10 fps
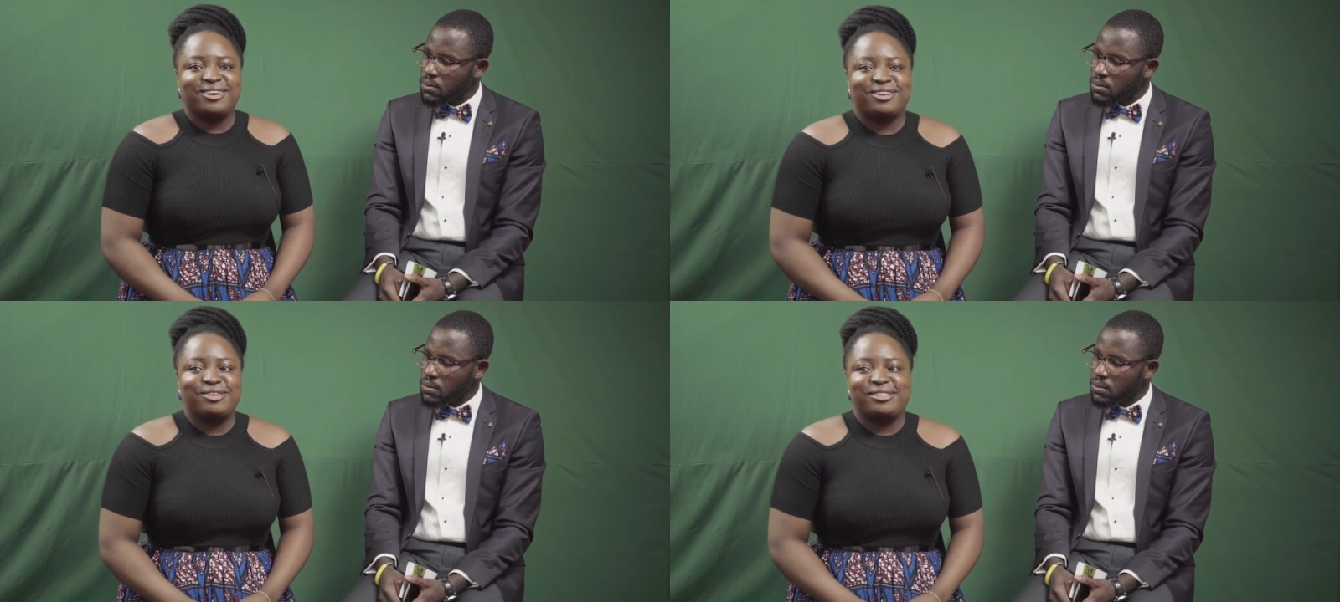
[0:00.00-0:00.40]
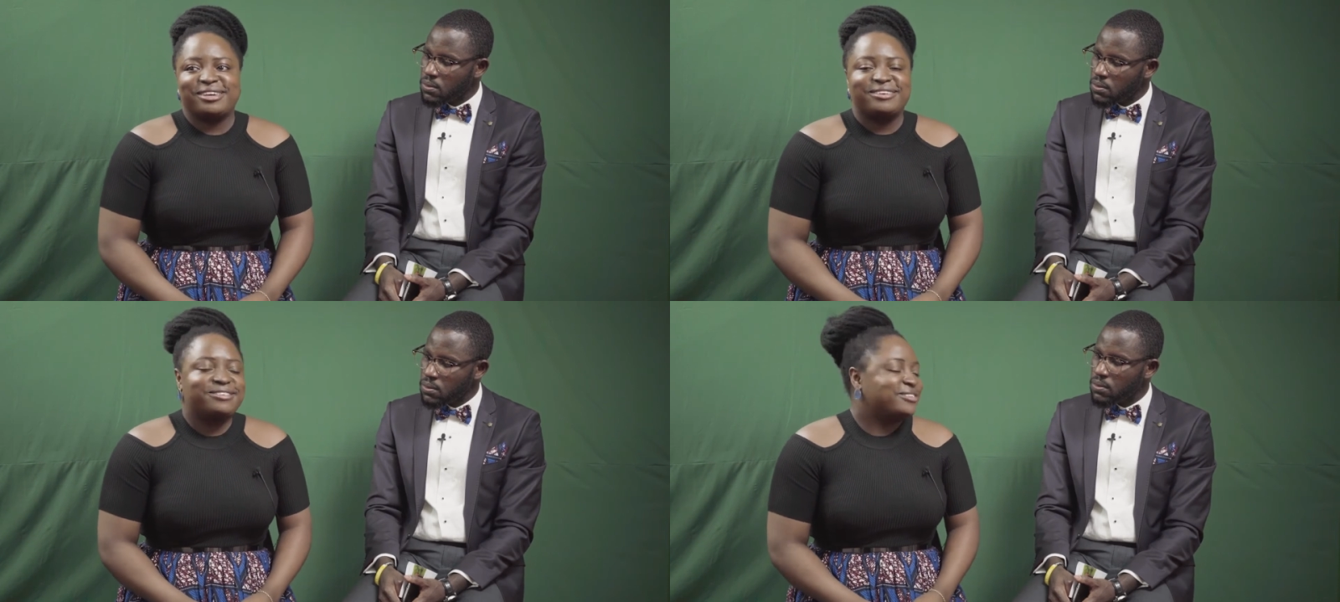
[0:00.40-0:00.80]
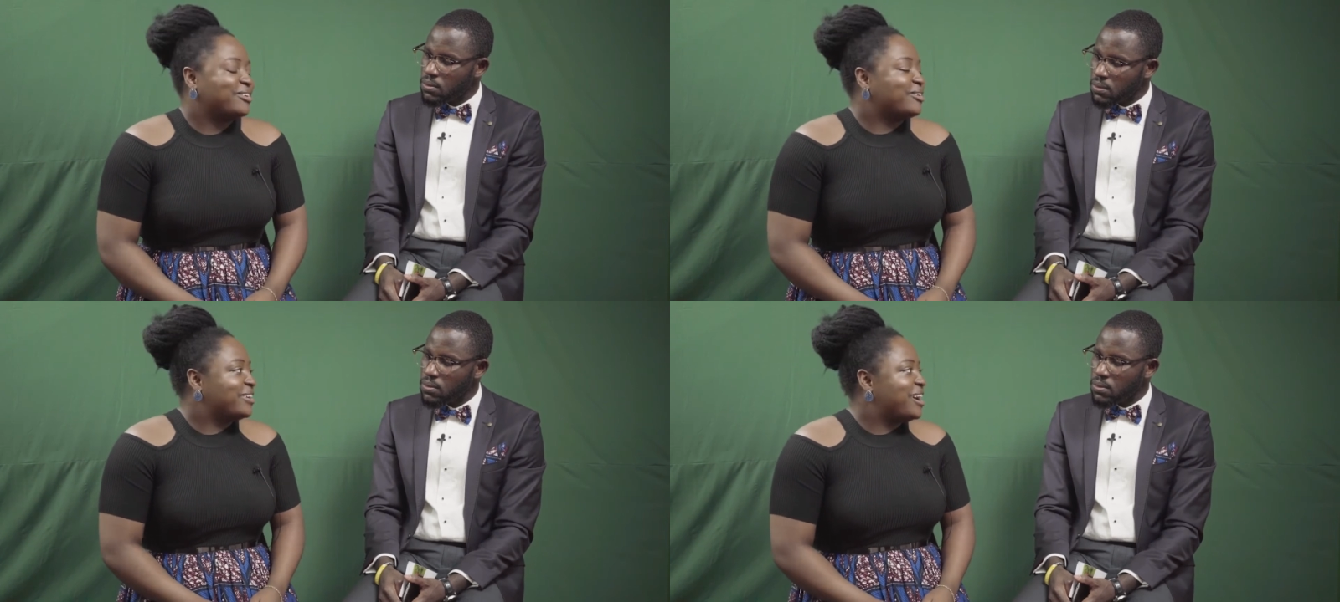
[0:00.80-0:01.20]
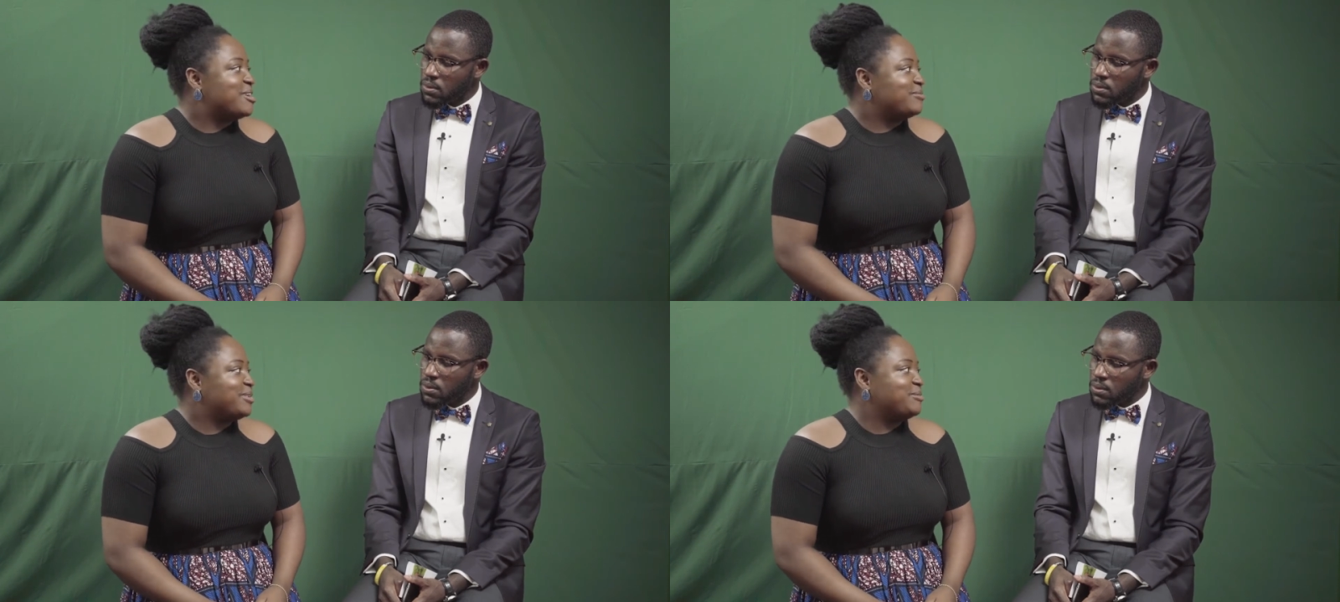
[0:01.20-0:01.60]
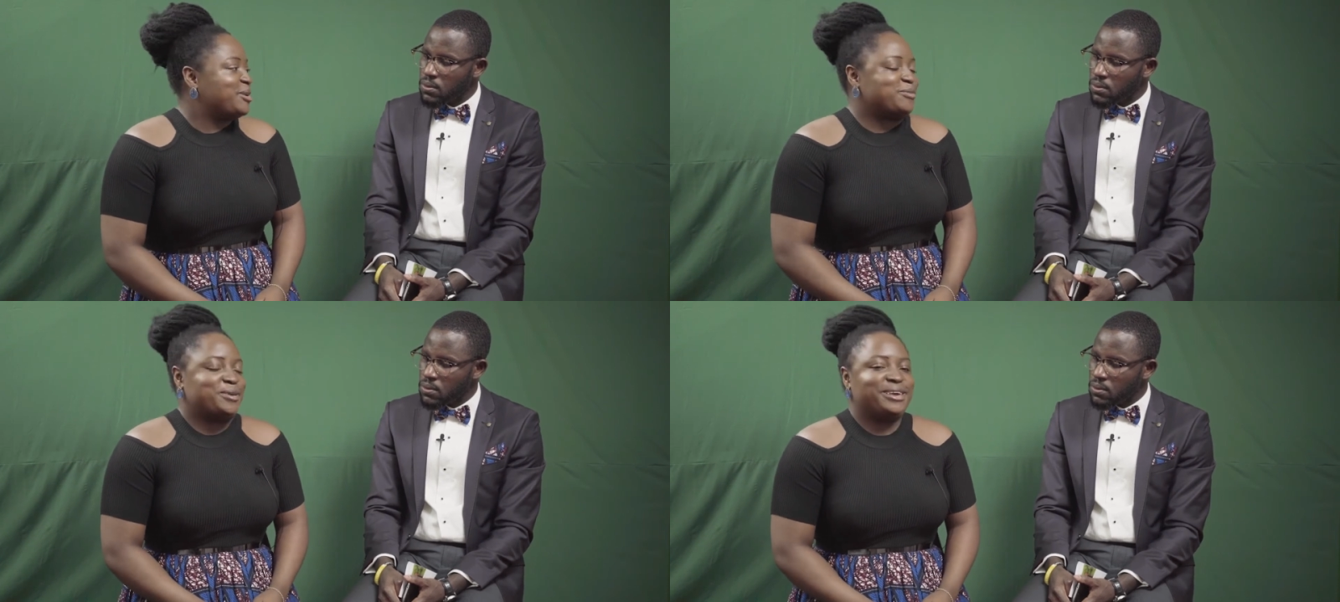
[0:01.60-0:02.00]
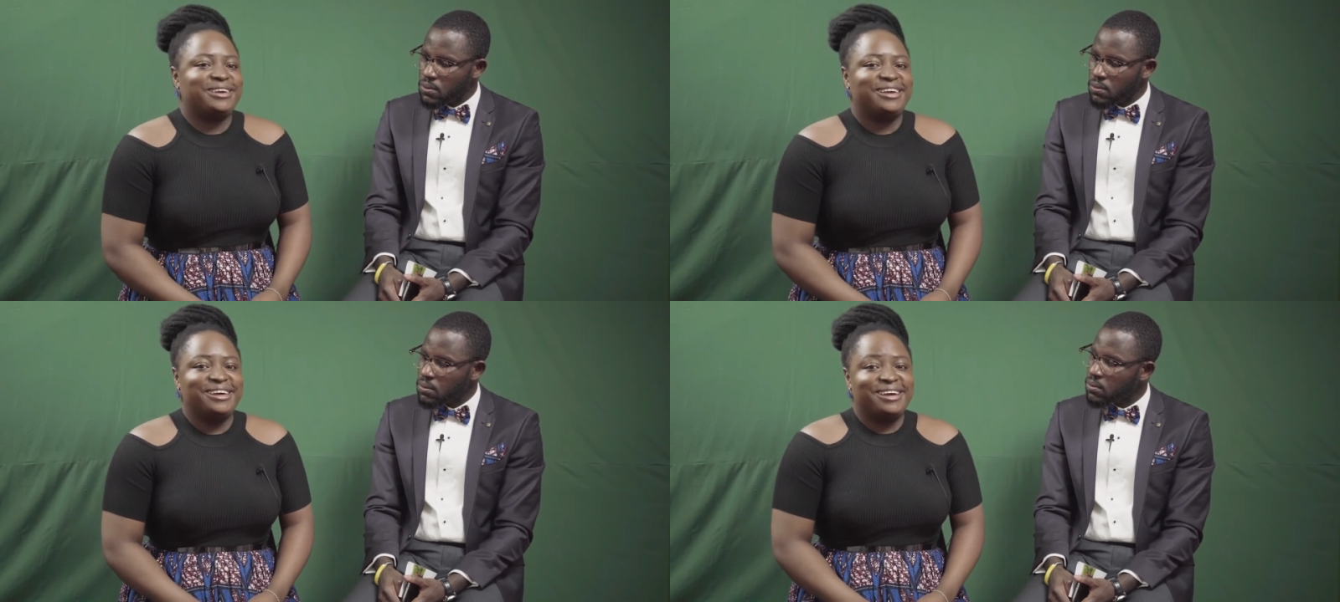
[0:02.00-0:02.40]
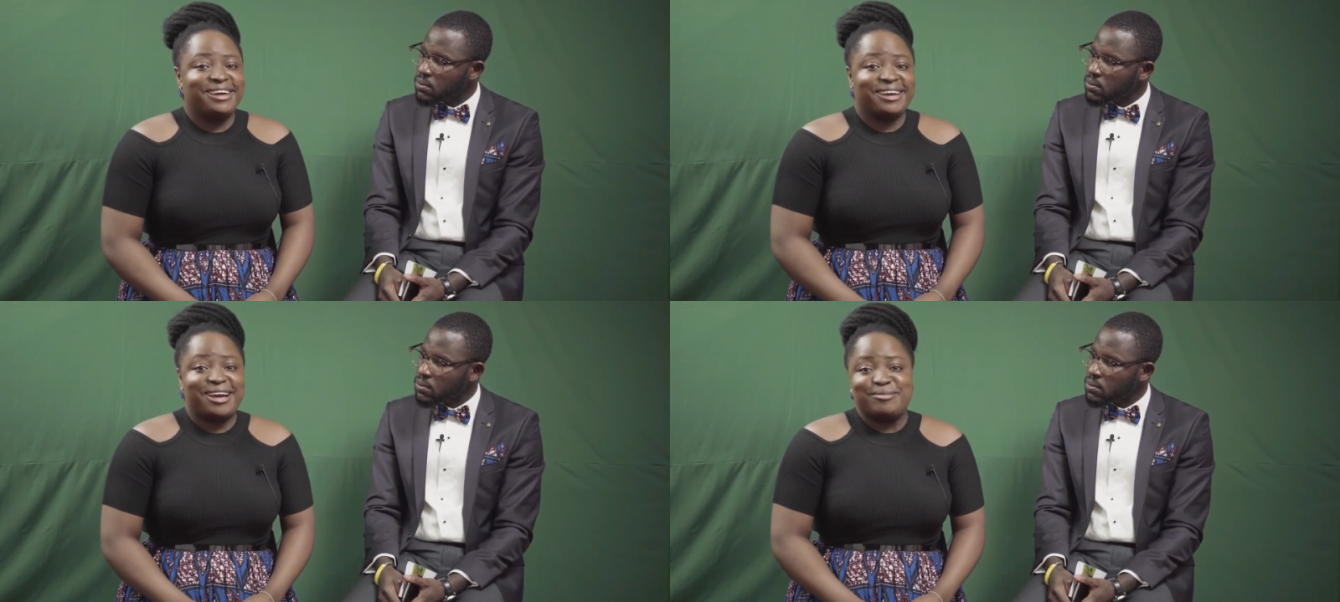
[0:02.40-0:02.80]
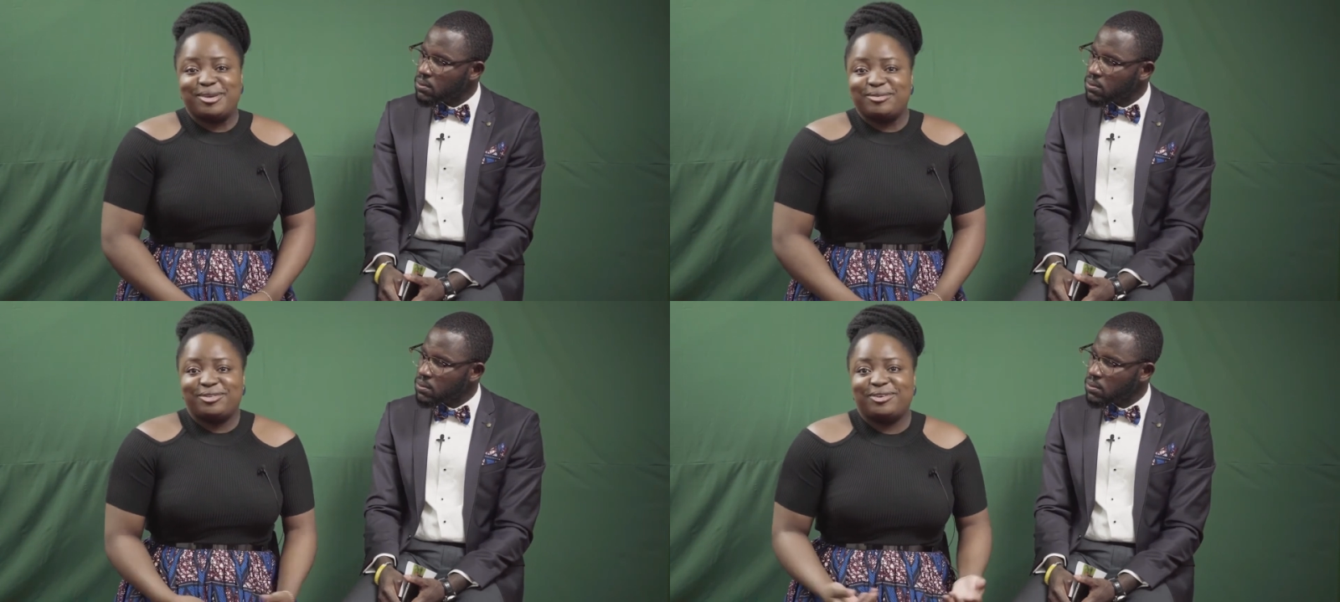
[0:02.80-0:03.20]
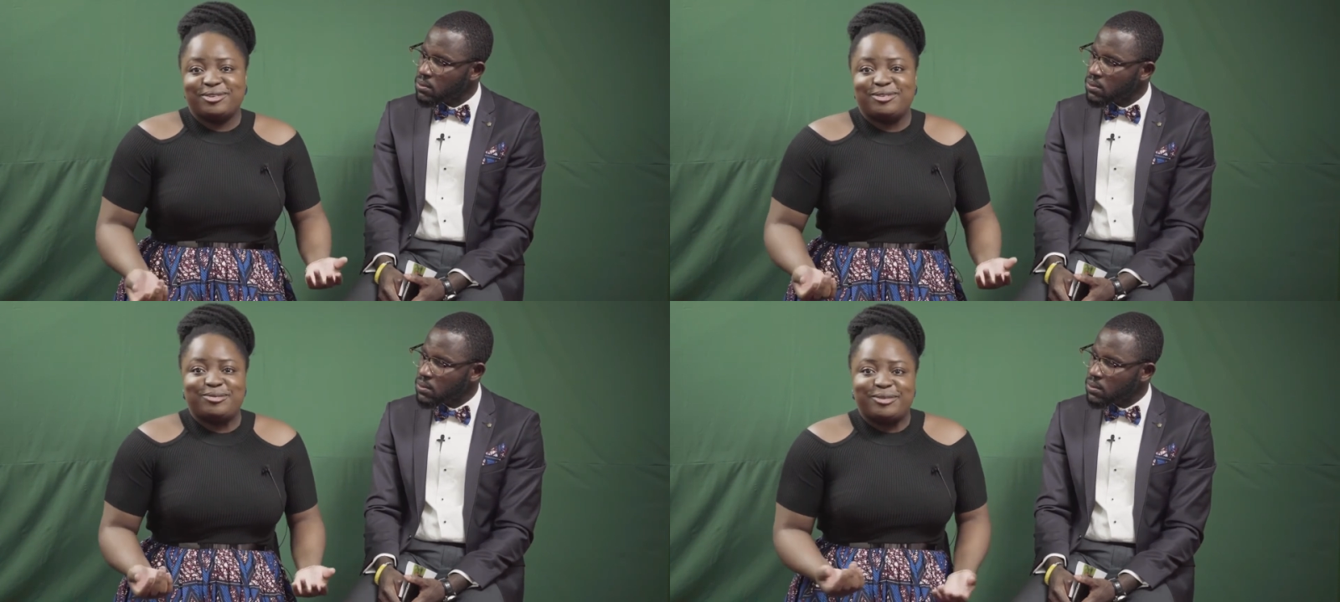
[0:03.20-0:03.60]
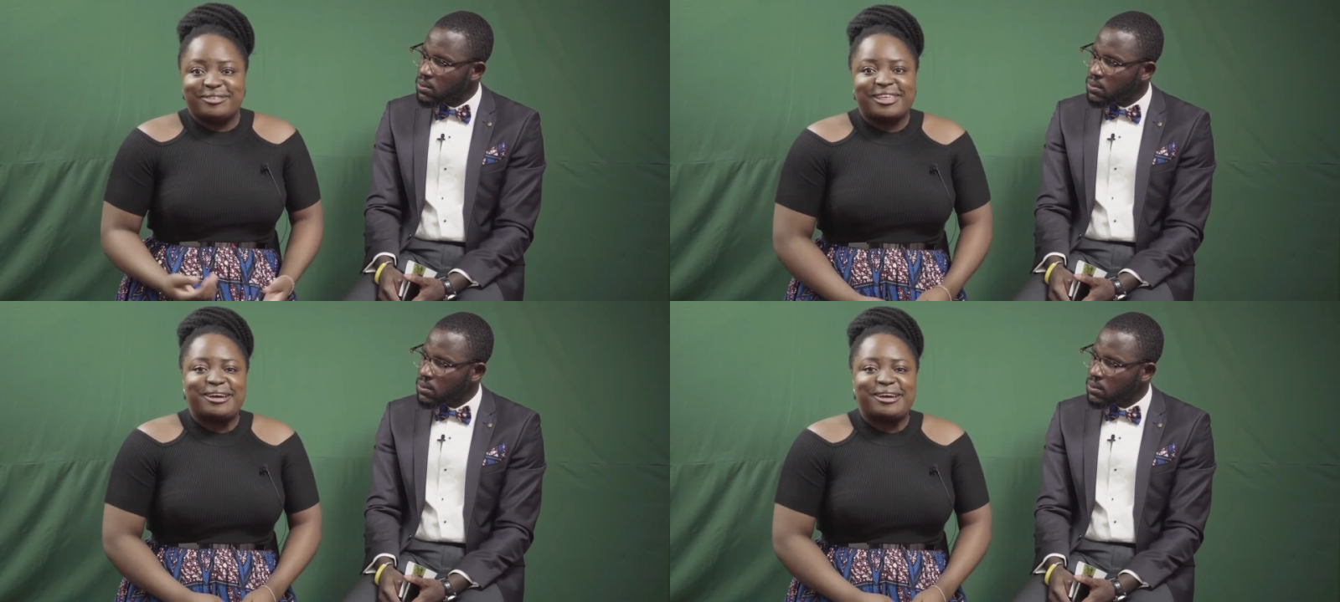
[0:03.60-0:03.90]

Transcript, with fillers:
Speaker 1: clothing. So mm-hmm. um, I'm hoping I'll be able to contribute to